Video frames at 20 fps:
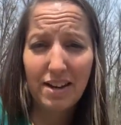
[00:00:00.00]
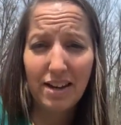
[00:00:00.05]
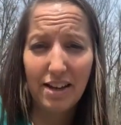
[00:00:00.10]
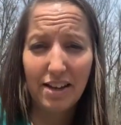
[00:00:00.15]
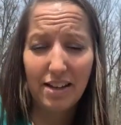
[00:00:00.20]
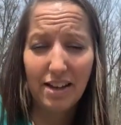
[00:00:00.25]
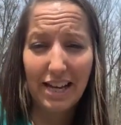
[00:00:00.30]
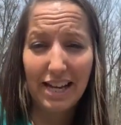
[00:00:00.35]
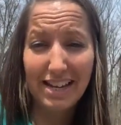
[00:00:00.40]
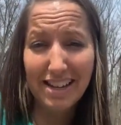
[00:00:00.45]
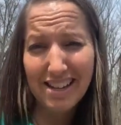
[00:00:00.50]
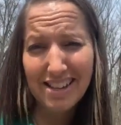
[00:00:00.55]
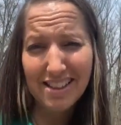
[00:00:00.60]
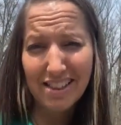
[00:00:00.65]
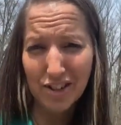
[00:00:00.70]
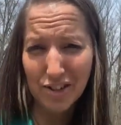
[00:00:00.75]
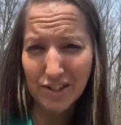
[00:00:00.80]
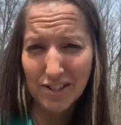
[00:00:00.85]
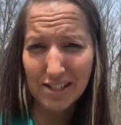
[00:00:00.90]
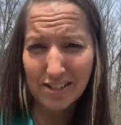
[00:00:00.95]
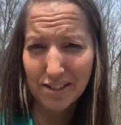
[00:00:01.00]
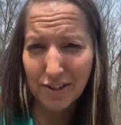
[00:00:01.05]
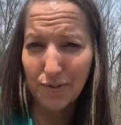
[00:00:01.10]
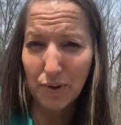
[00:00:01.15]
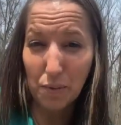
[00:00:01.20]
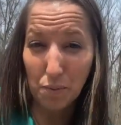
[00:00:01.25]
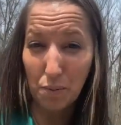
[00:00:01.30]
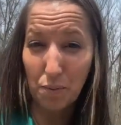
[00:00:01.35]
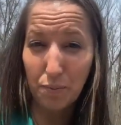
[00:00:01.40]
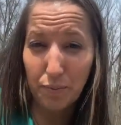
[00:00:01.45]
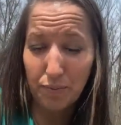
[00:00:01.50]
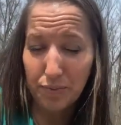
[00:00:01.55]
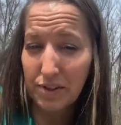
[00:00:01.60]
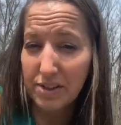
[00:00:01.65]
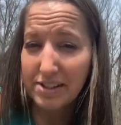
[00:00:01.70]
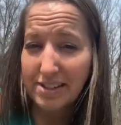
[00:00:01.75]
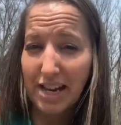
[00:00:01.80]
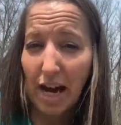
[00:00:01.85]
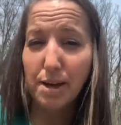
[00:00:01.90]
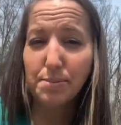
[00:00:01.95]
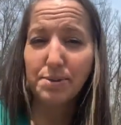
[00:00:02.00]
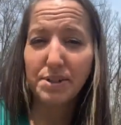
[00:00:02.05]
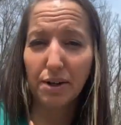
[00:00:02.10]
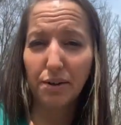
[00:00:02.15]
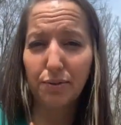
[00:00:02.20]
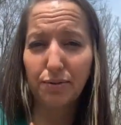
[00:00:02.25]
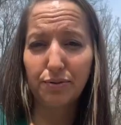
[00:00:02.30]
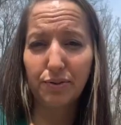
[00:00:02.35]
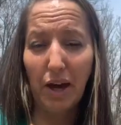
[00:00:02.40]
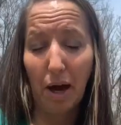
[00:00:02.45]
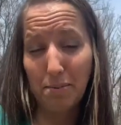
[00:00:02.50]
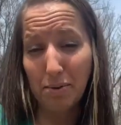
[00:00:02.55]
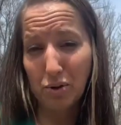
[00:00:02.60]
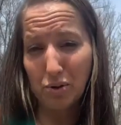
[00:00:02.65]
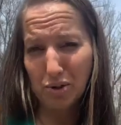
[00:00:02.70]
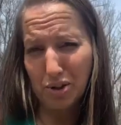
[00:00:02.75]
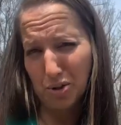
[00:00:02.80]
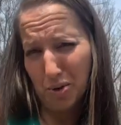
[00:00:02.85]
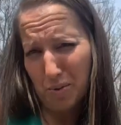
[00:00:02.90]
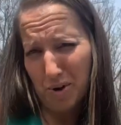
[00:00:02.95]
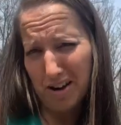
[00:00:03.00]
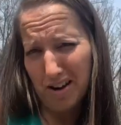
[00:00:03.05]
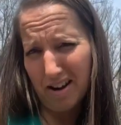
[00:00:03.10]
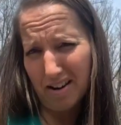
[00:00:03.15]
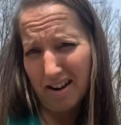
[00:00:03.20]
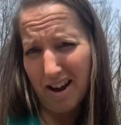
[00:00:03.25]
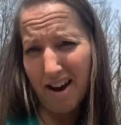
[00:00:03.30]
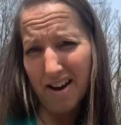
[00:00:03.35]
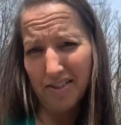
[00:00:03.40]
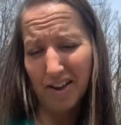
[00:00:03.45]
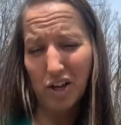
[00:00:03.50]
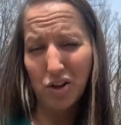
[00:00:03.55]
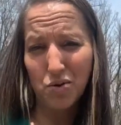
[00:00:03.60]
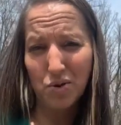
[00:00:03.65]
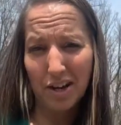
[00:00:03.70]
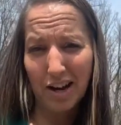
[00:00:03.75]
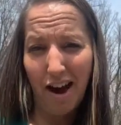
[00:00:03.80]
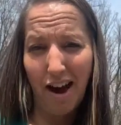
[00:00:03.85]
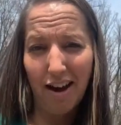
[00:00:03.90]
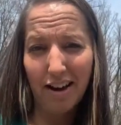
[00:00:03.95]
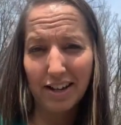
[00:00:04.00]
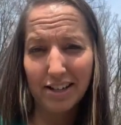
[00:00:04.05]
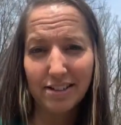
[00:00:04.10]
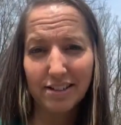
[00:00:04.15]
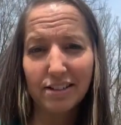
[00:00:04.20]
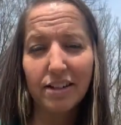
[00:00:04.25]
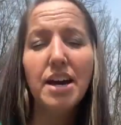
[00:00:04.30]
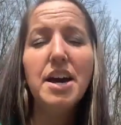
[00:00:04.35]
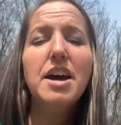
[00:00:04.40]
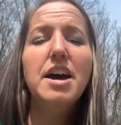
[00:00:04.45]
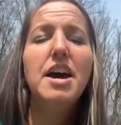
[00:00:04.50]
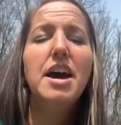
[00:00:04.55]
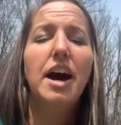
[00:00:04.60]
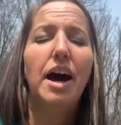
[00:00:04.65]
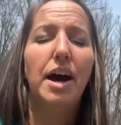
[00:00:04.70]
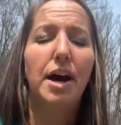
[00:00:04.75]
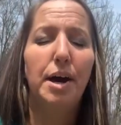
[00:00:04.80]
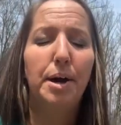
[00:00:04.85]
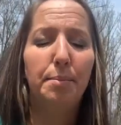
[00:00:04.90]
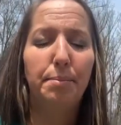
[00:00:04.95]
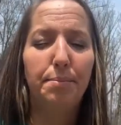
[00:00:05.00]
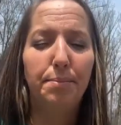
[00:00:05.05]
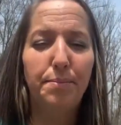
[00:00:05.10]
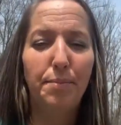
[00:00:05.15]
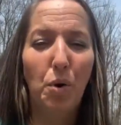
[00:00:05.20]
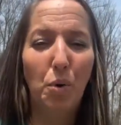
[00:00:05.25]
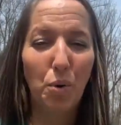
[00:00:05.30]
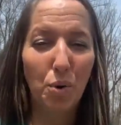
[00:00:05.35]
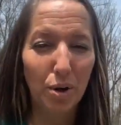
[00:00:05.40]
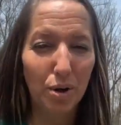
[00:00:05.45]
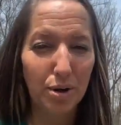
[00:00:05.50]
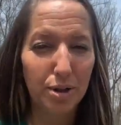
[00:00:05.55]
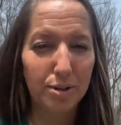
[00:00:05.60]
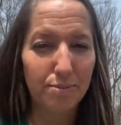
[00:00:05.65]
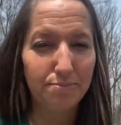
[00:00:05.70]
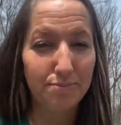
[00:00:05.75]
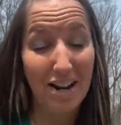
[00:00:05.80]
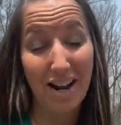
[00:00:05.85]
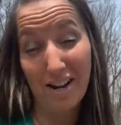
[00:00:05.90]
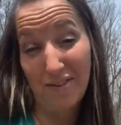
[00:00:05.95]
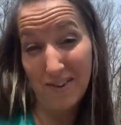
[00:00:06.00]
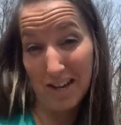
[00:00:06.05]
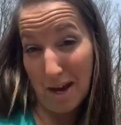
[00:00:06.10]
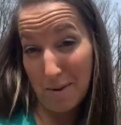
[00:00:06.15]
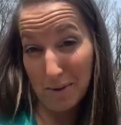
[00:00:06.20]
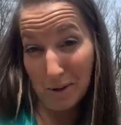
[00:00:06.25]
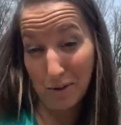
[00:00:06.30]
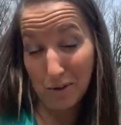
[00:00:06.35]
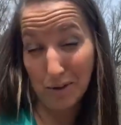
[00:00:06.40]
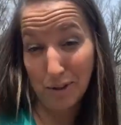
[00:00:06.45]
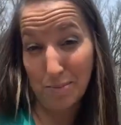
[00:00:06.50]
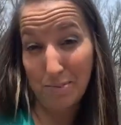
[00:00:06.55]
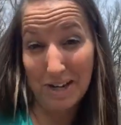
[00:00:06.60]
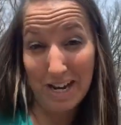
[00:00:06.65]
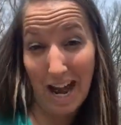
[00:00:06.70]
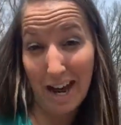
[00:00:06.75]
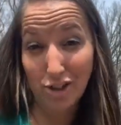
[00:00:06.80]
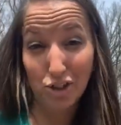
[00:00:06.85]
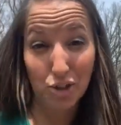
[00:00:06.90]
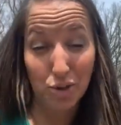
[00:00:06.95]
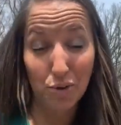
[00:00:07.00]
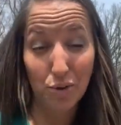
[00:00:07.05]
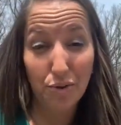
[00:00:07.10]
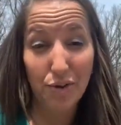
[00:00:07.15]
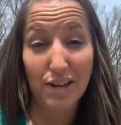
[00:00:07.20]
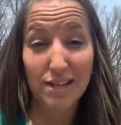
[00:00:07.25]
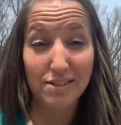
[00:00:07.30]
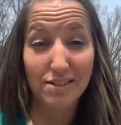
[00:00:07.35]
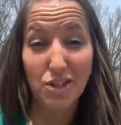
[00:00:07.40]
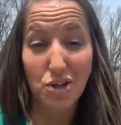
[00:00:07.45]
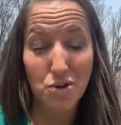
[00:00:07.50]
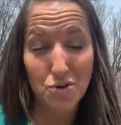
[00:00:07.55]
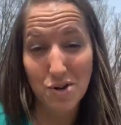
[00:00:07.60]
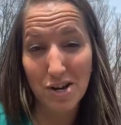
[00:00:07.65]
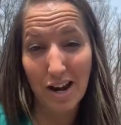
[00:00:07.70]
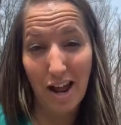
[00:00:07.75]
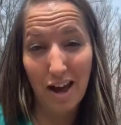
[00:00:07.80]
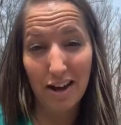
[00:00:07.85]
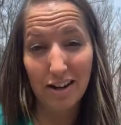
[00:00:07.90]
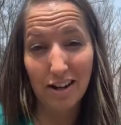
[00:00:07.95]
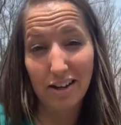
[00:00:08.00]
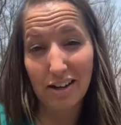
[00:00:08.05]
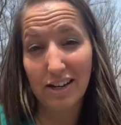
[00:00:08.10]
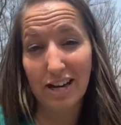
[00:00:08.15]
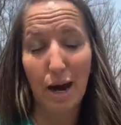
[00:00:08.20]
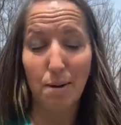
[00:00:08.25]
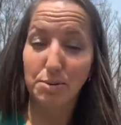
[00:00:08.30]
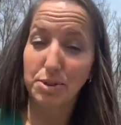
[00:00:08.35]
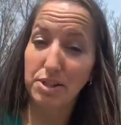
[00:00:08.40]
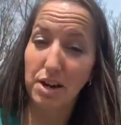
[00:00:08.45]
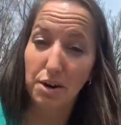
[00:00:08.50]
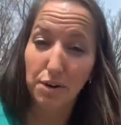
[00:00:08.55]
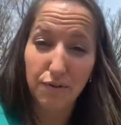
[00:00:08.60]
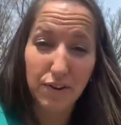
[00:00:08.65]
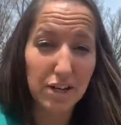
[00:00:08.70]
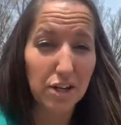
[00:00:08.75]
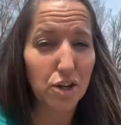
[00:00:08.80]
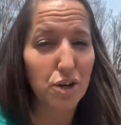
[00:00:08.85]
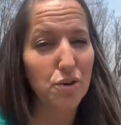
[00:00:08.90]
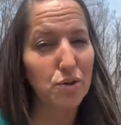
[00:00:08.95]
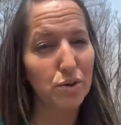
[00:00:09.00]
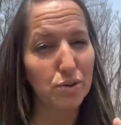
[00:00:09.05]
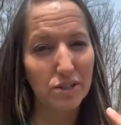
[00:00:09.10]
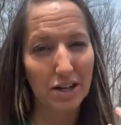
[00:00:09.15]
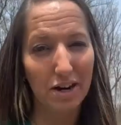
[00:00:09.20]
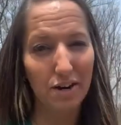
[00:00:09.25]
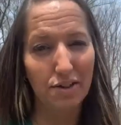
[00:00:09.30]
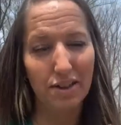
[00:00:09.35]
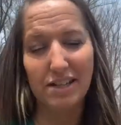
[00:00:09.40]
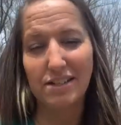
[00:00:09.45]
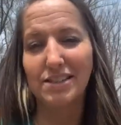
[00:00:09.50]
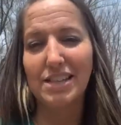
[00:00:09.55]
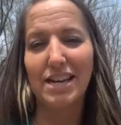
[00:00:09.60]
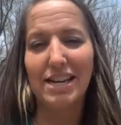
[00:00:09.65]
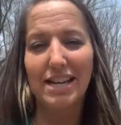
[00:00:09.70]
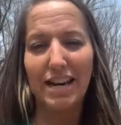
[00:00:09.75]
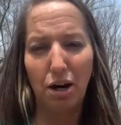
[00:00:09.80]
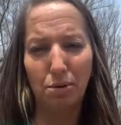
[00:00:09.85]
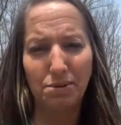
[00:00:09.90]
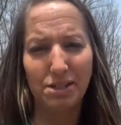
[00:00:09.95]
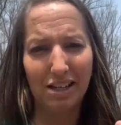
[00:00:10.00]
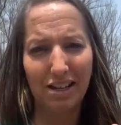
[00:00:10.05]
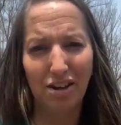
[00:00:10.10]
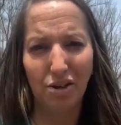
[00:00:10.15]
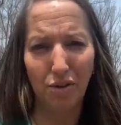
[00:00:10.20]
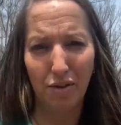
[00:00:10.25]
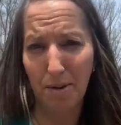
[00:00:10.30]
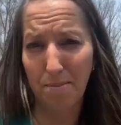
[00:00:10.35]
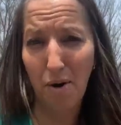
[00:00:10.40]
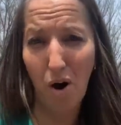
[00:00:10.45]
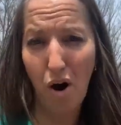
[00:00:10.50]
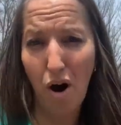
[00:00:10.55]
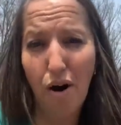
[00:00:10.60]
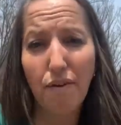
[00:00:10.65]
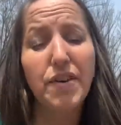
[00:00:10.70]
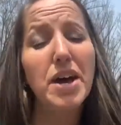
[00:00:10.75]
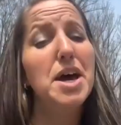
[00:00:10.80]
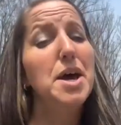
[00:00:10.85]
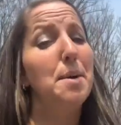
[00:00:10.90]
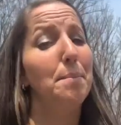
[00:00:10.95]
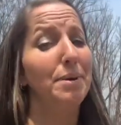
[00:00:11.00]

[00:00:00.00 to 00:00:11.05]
in it, there's like different types of chemicals or whatnot that you can add in, or not even chemicals, but natural things that you can add in, apple cider vinegar, those kind of things that can help to kill them off.